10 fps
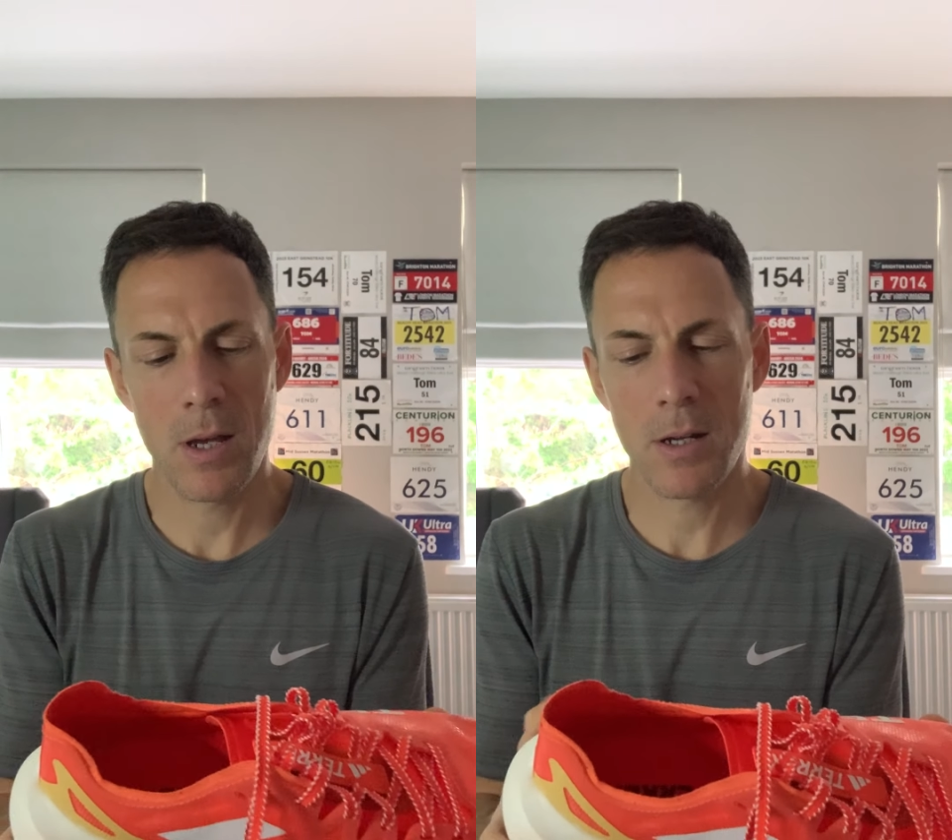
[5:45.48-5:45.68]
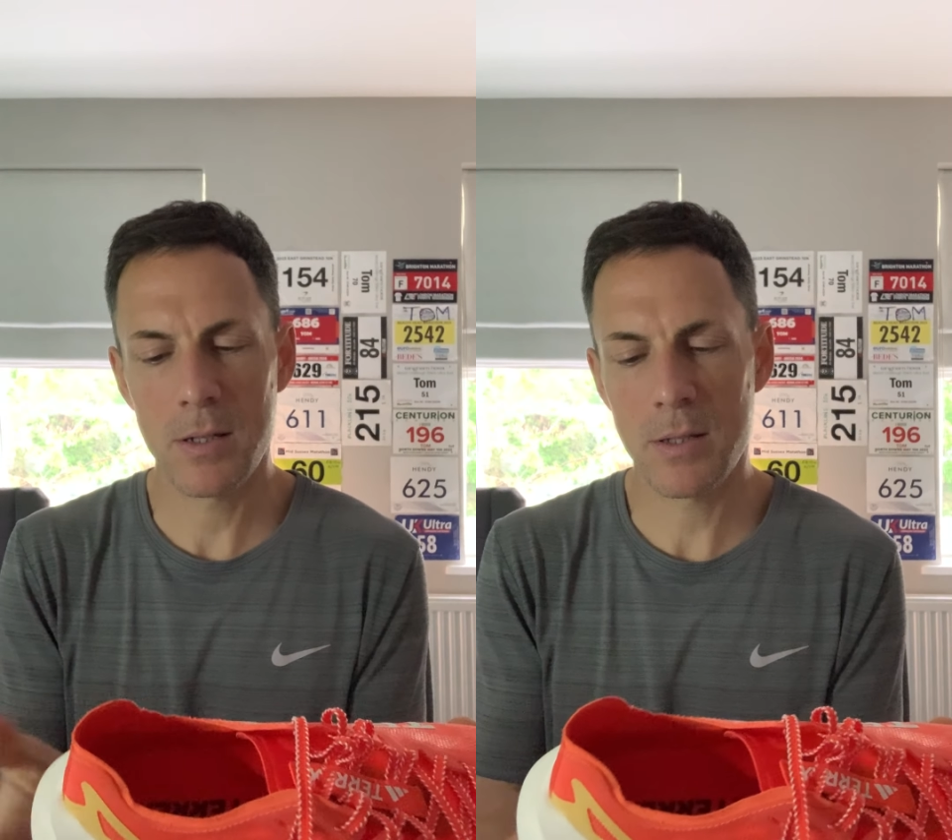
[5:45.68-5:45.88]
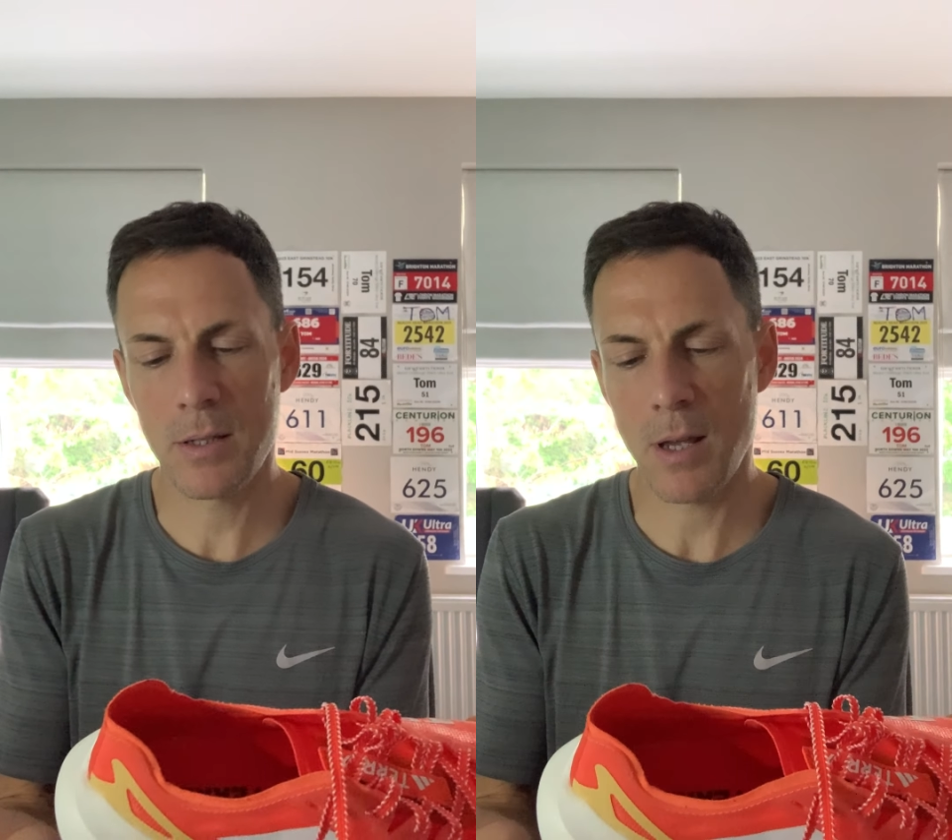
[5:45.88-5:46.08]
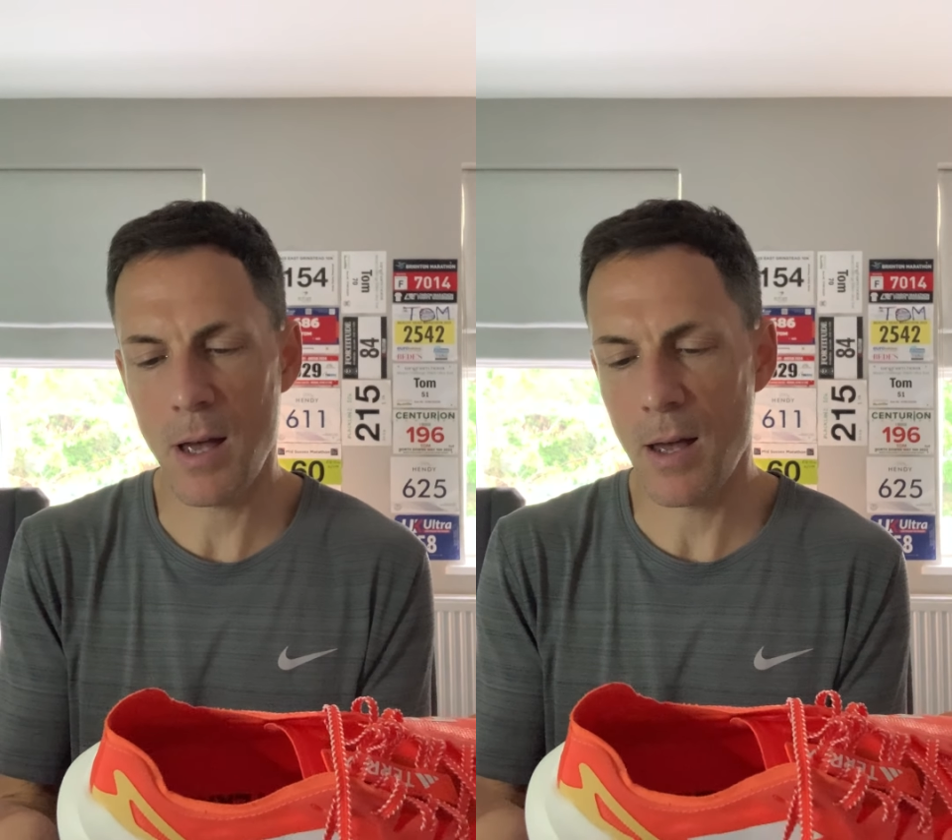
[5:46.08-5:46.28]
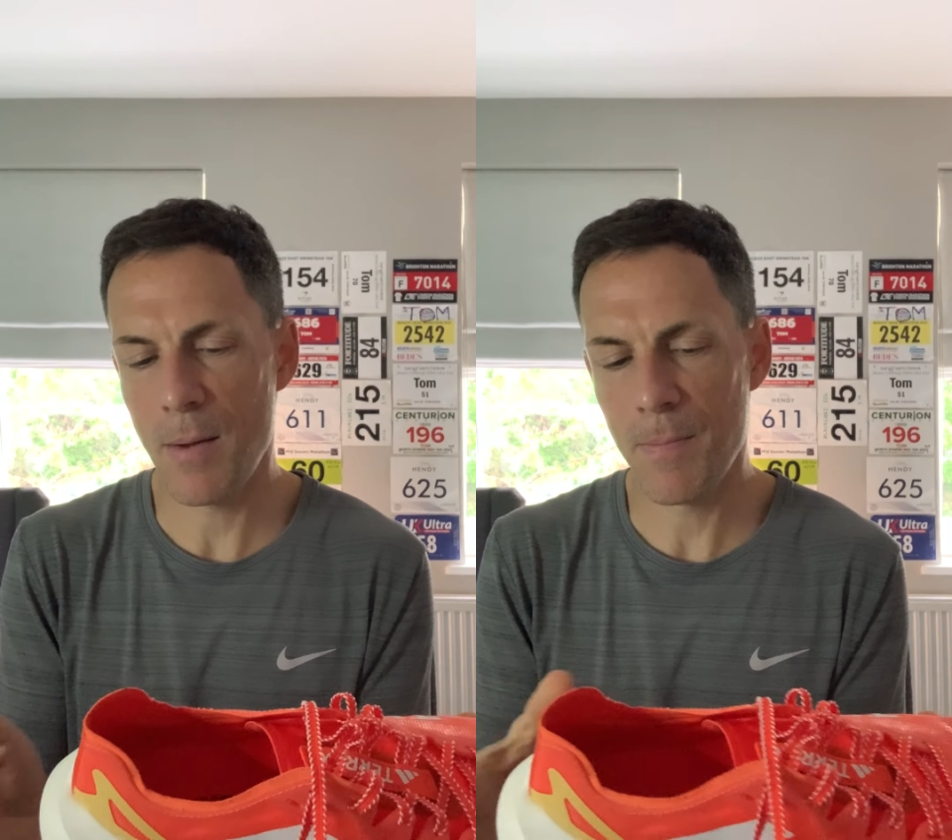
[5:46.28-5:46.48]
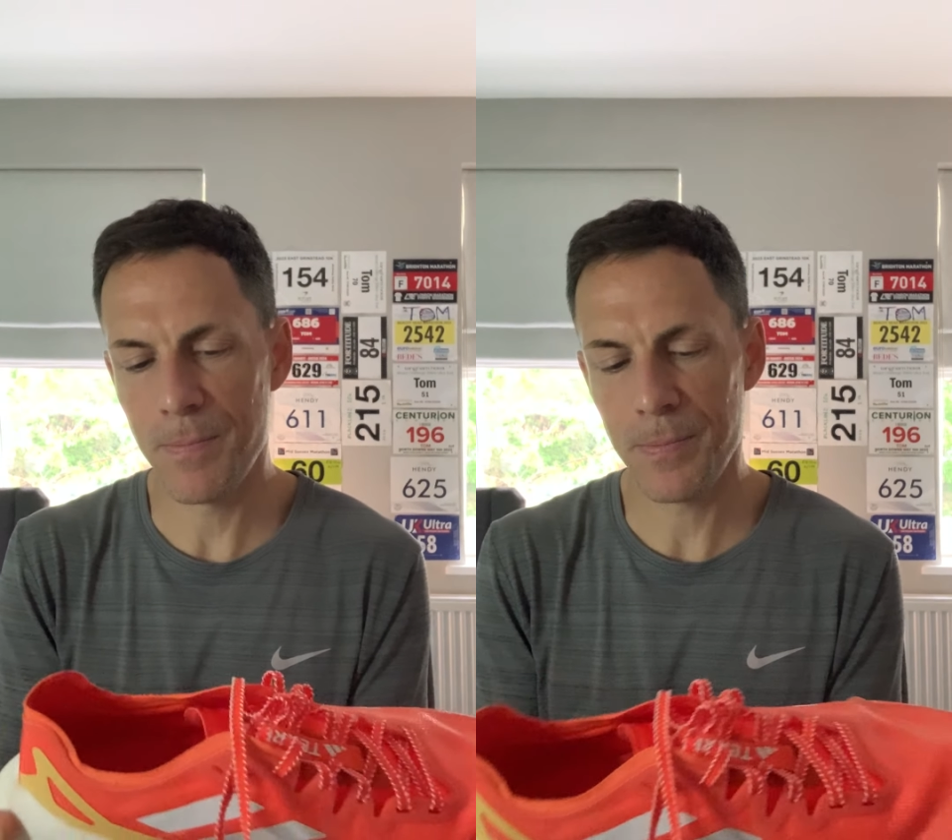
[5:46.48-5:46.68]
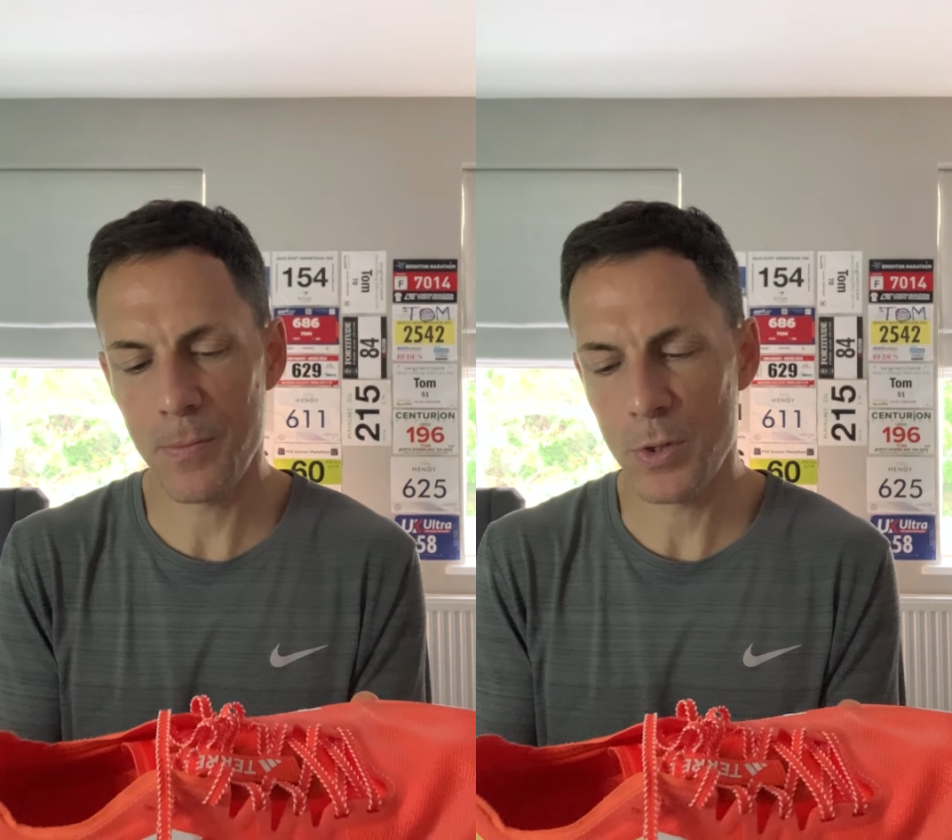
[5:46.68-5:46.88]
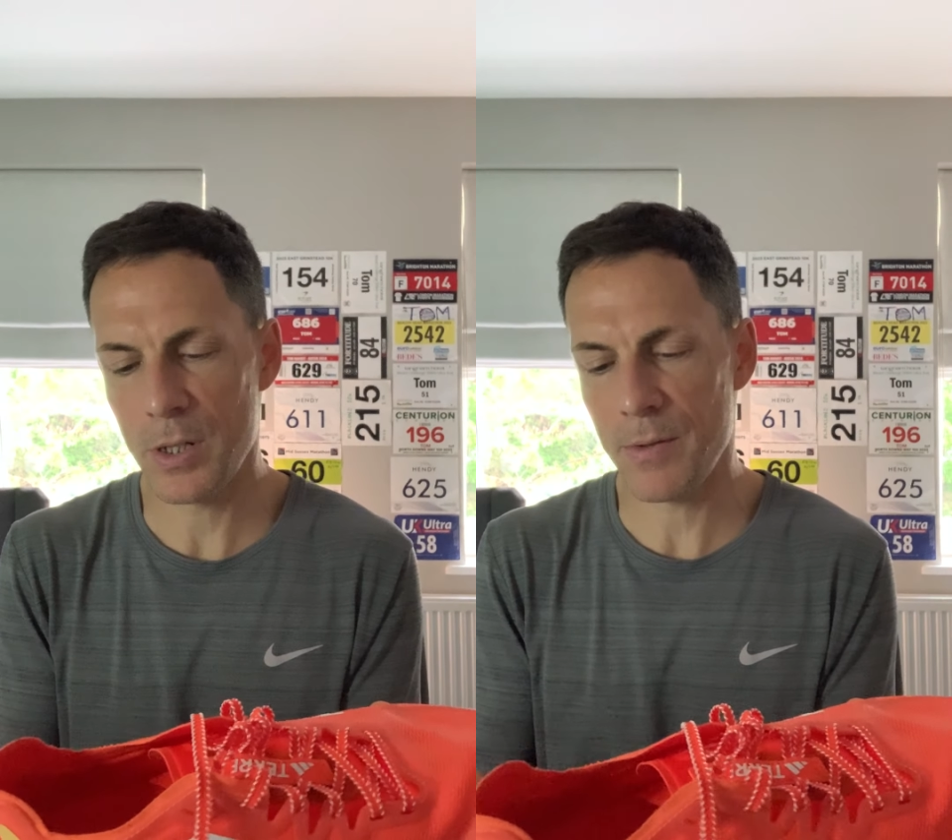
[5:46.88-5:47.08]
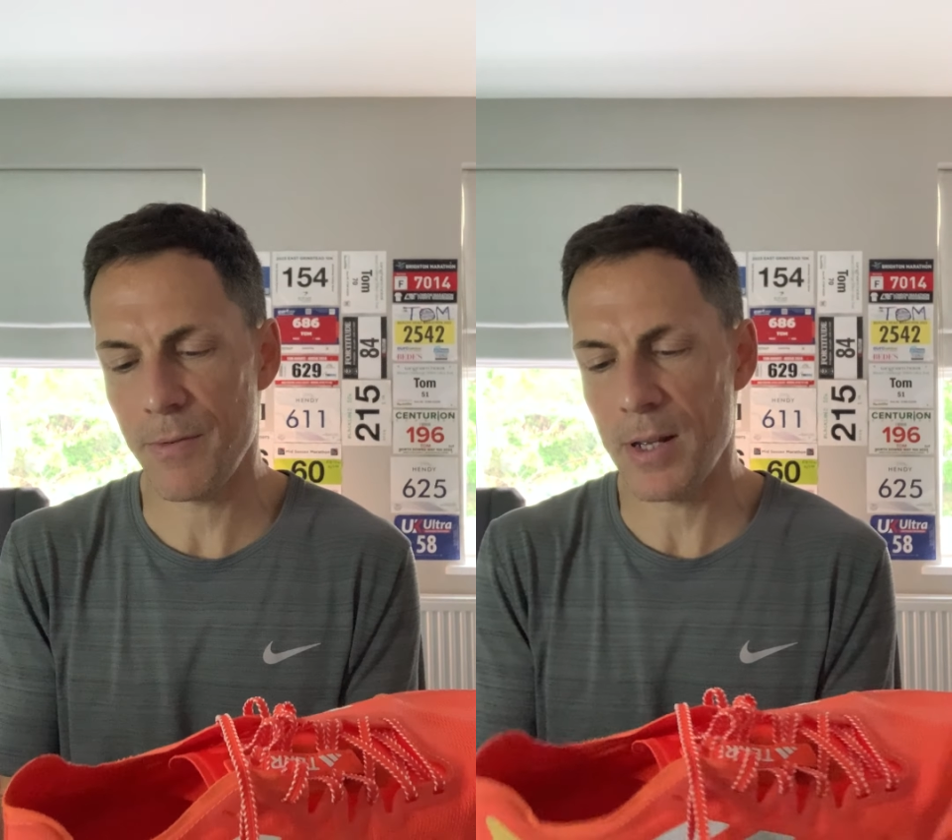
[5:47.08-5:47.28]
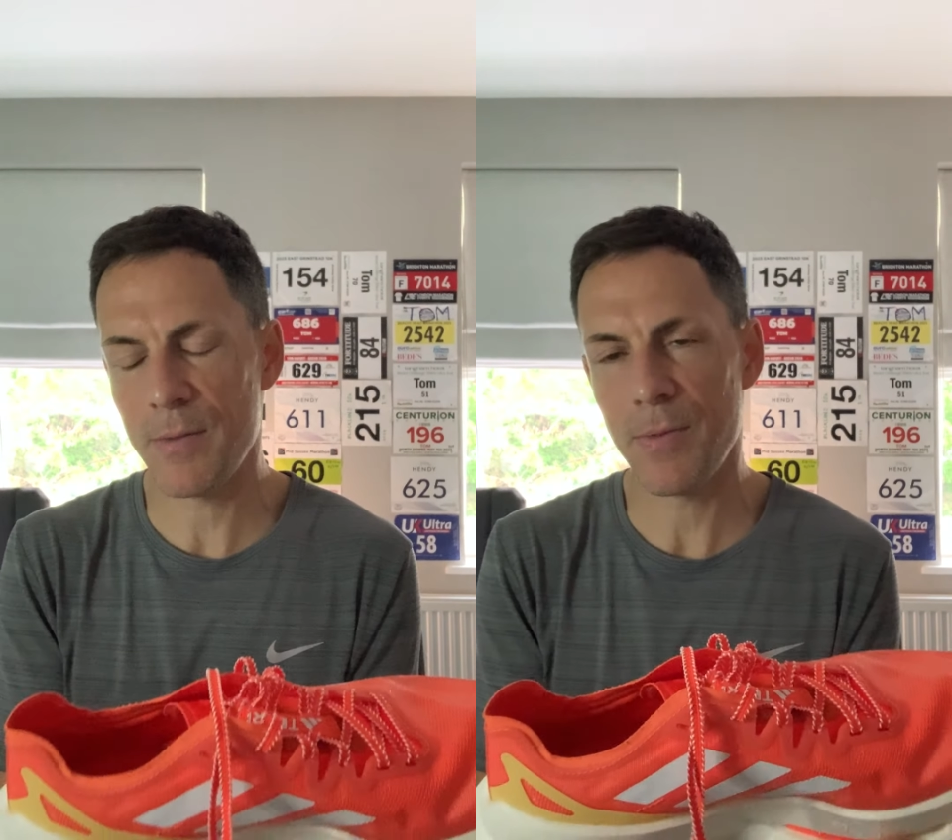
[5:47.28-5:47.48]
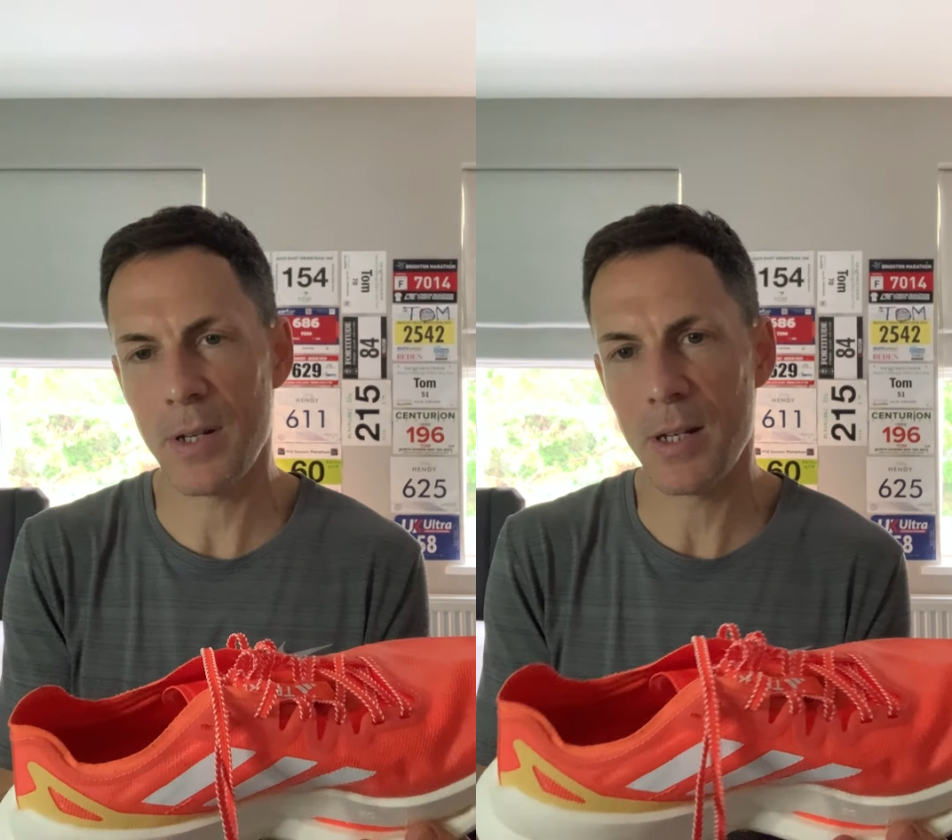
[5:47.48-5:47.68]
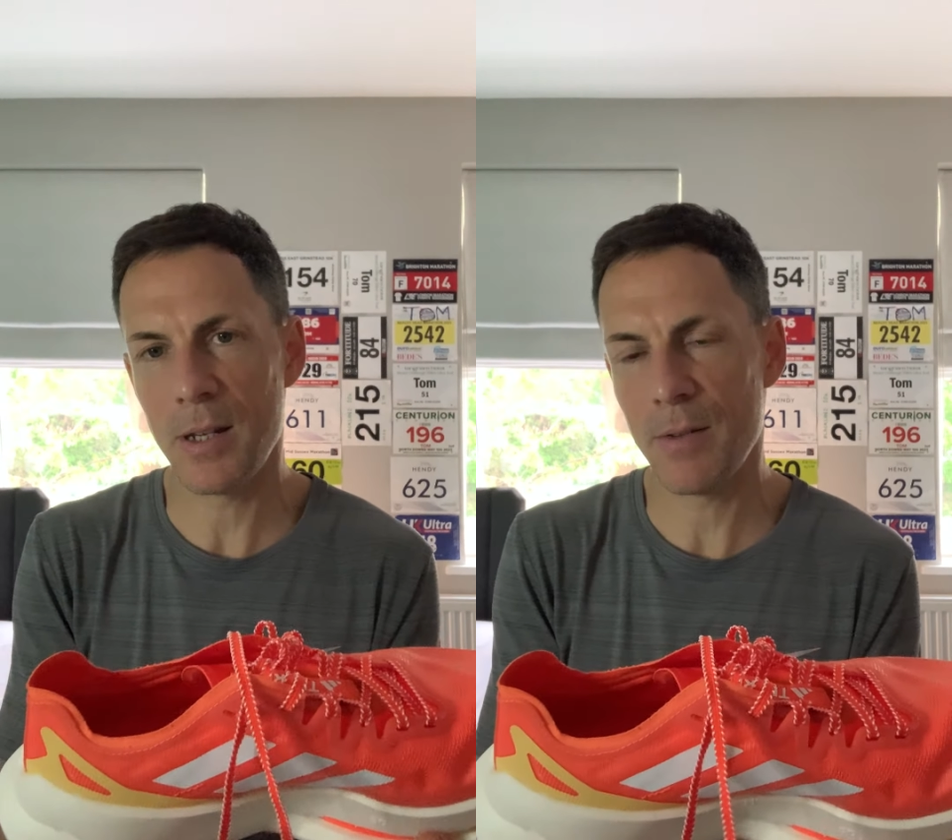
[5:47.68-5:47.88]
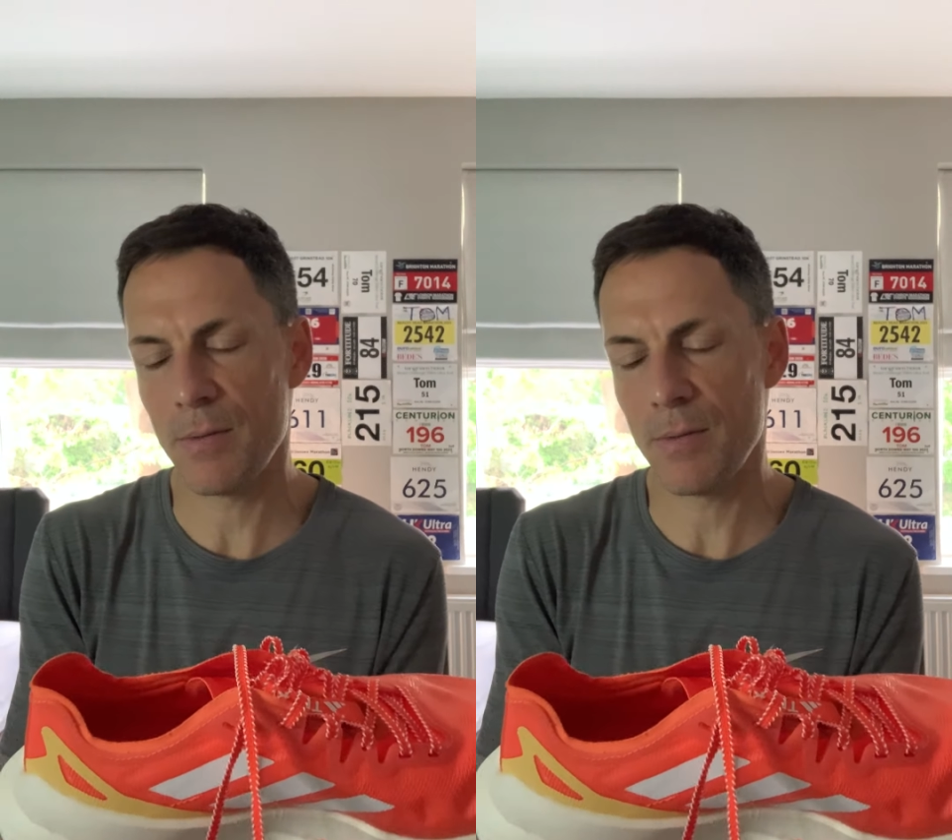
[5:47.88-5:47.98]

which is effectively